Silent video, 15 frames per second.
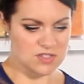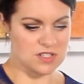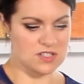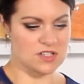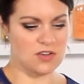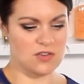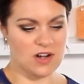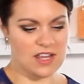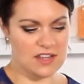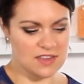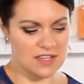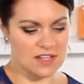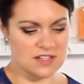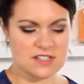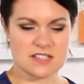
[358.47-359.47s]
it's a great
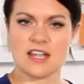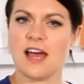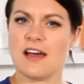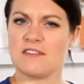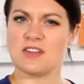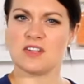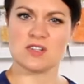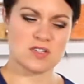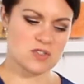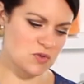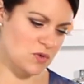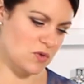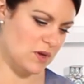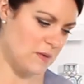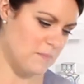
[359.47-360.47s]
thing just to have in the
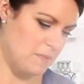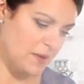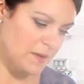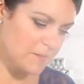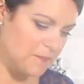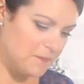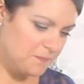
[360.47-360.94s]
store cupboard.